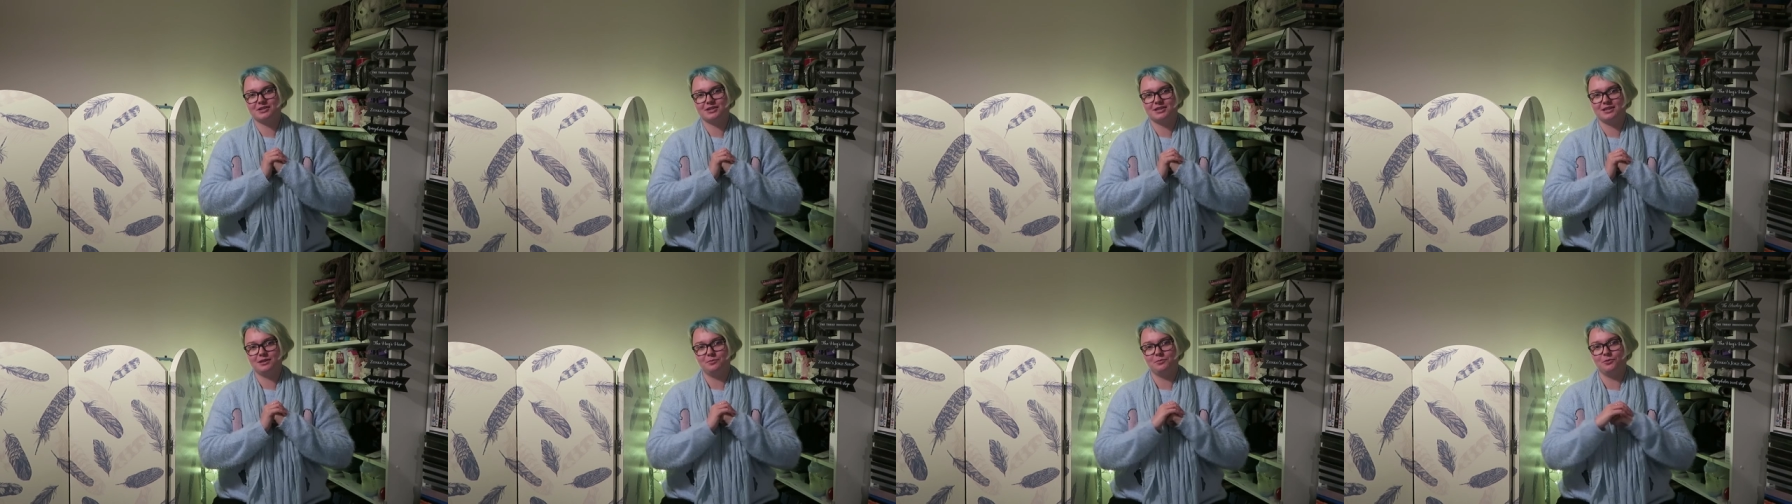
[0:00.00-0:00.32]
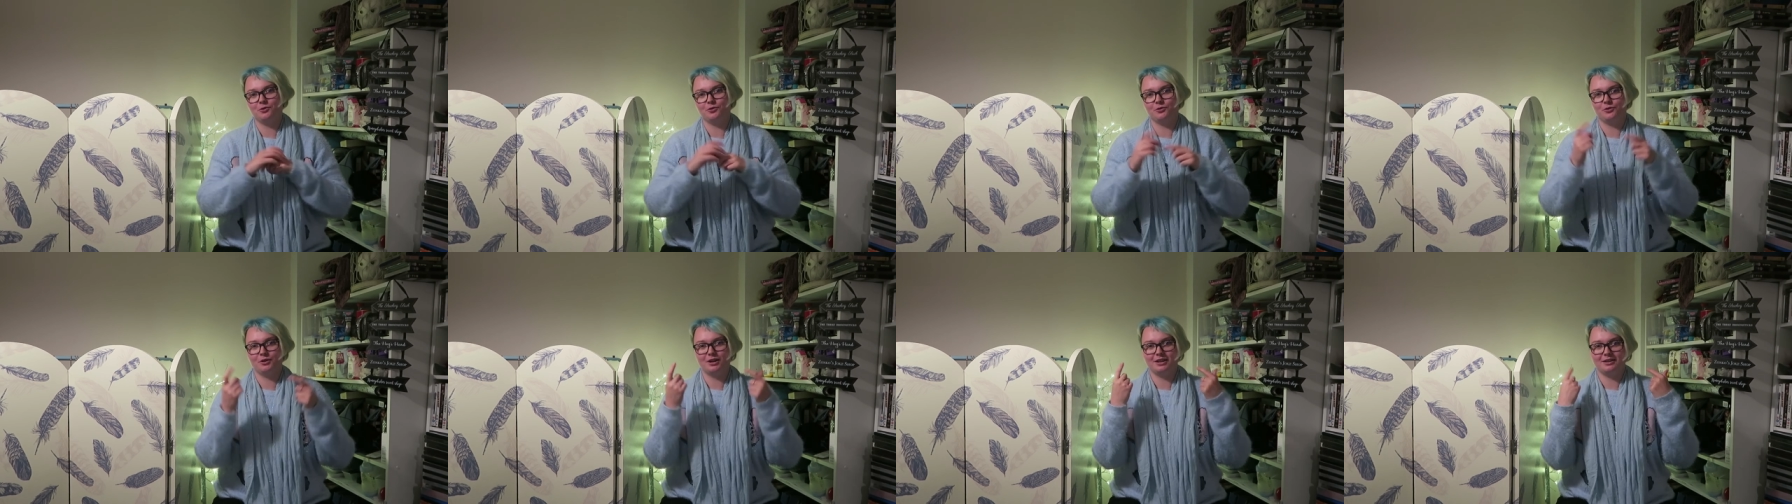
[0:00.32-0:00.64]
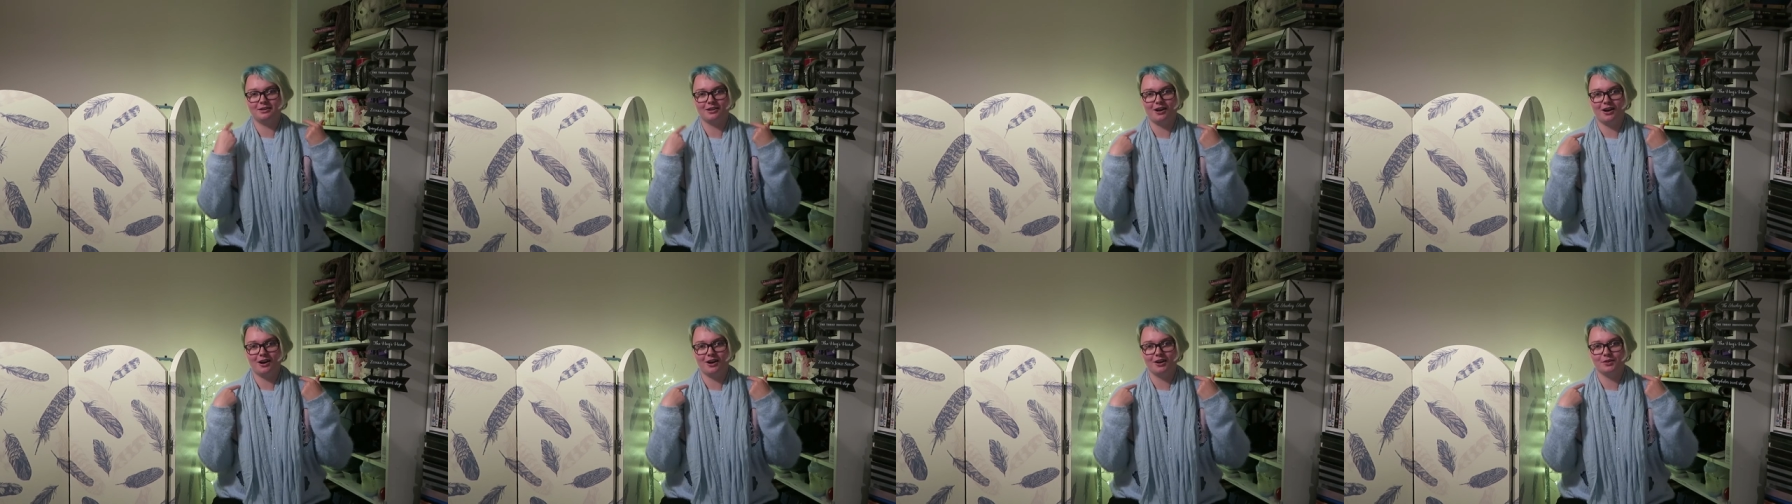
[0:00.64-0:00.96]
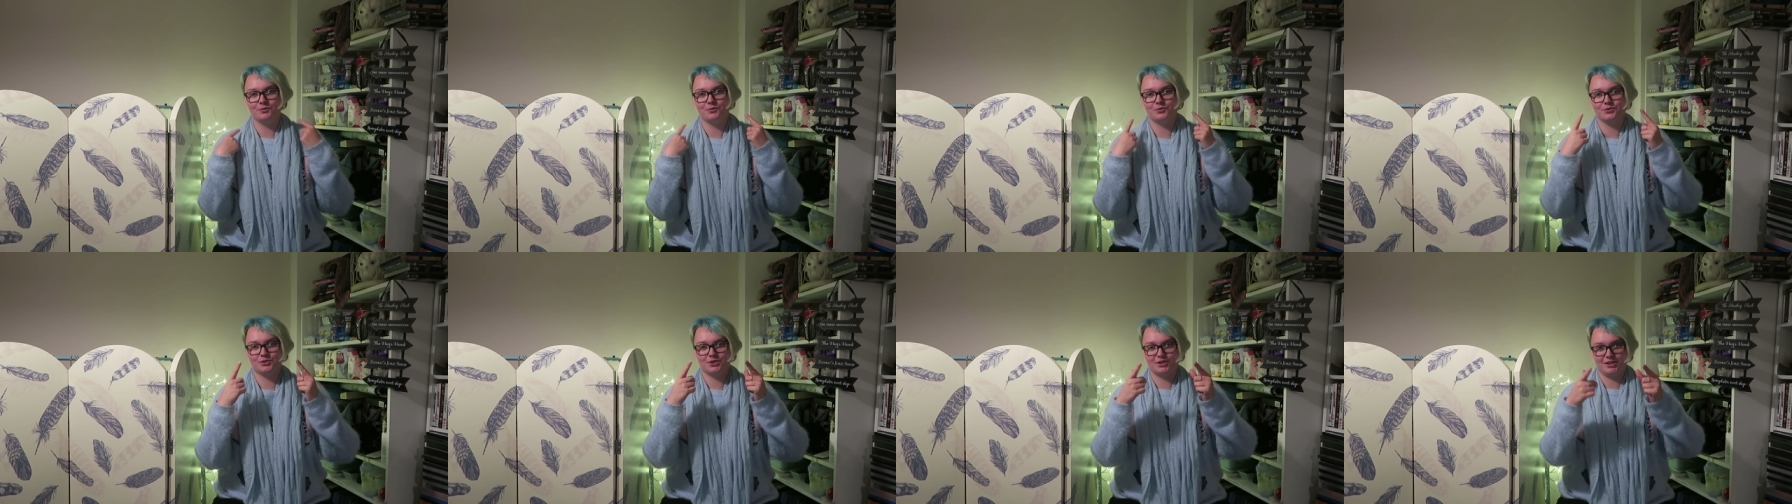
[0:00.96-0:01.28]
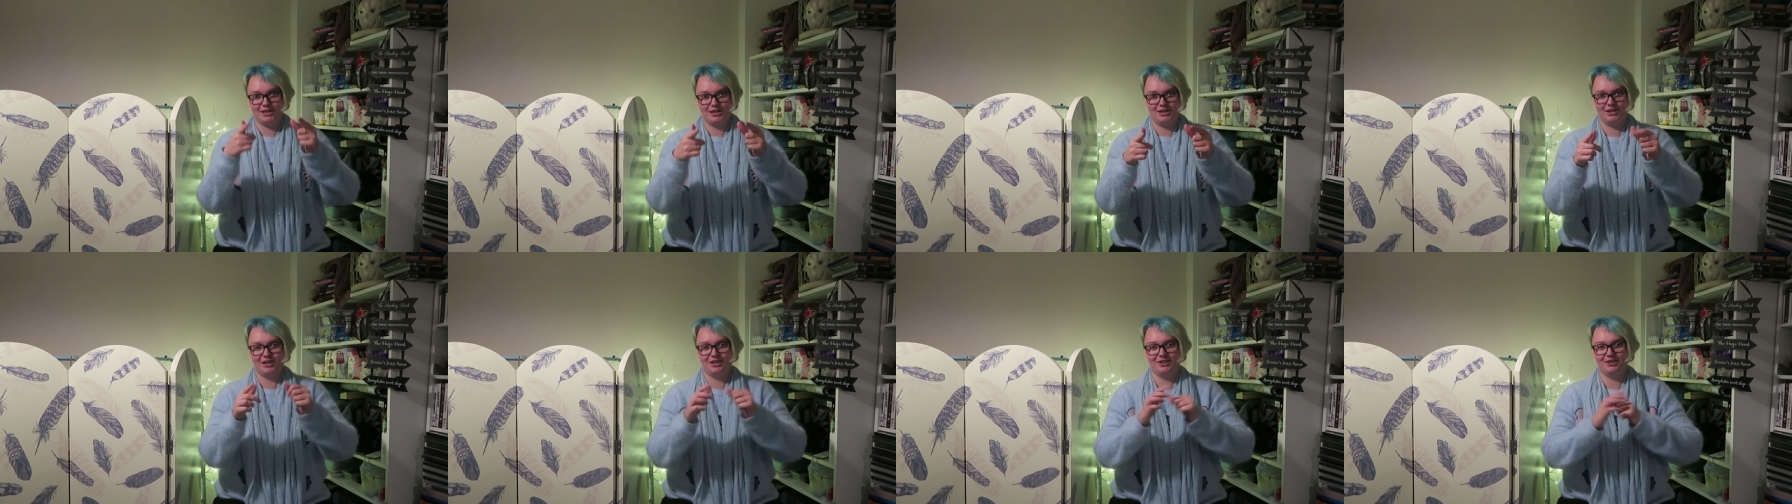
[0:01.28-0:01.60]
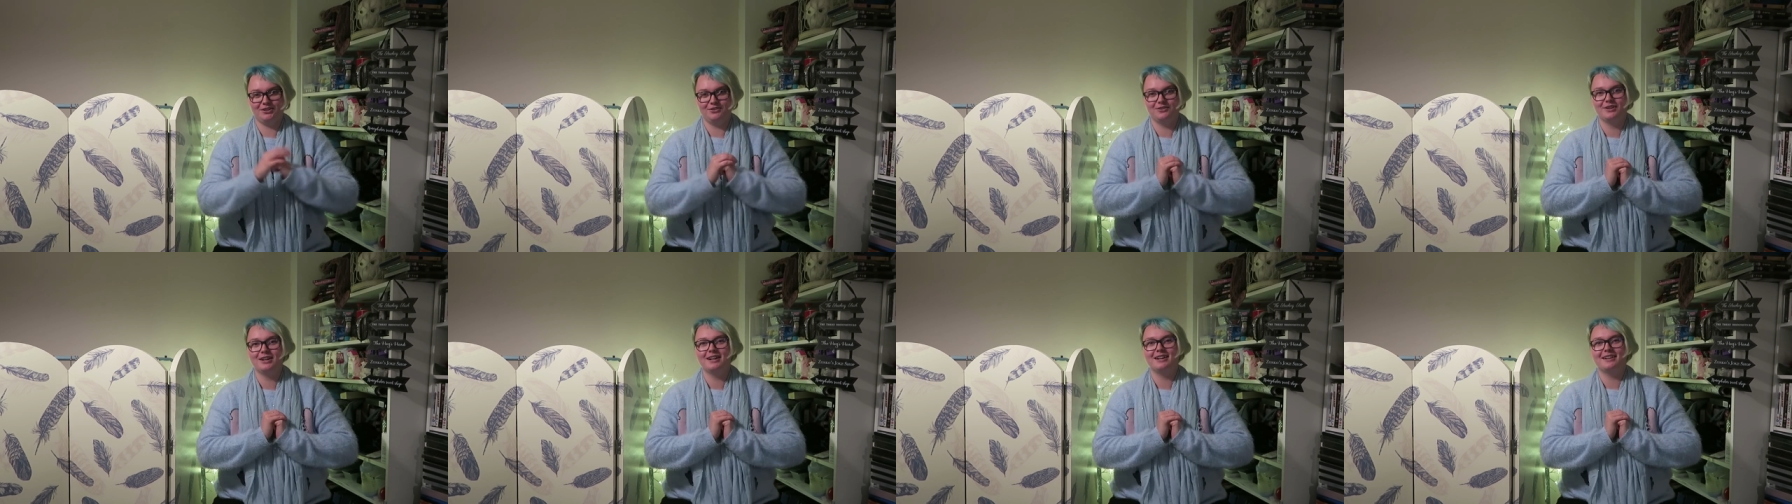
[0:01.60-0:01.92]
see more and I will see
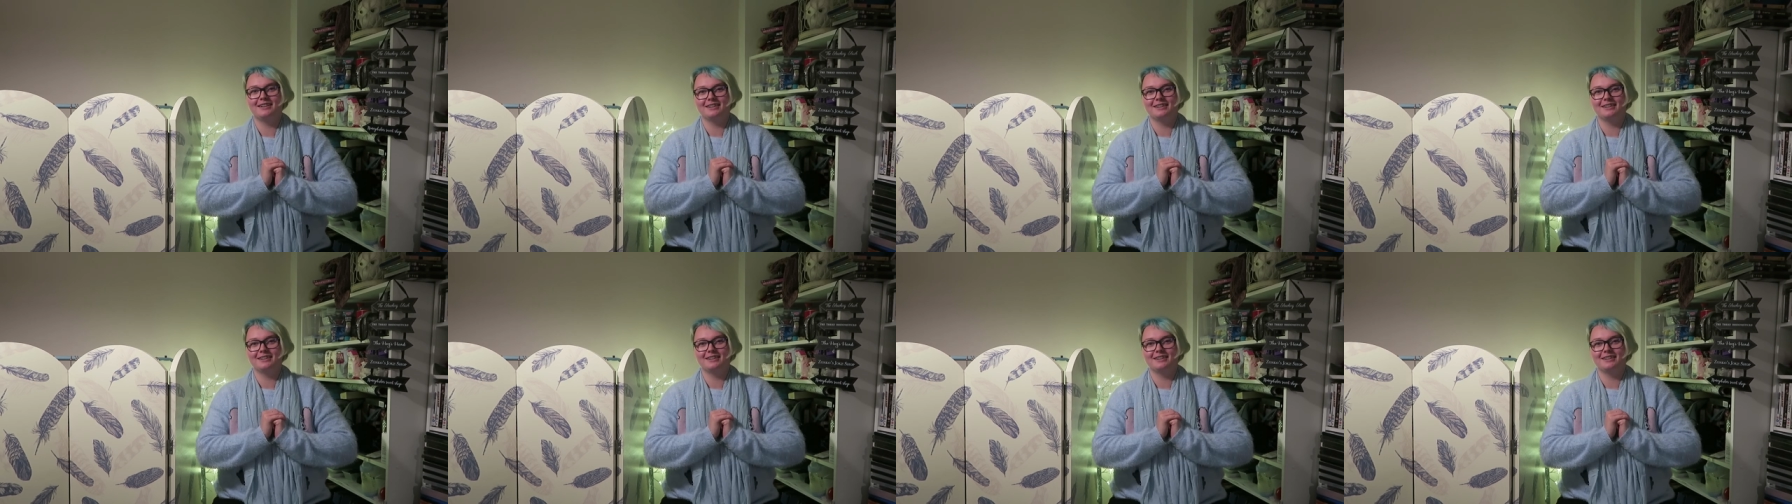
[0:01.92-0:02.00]
you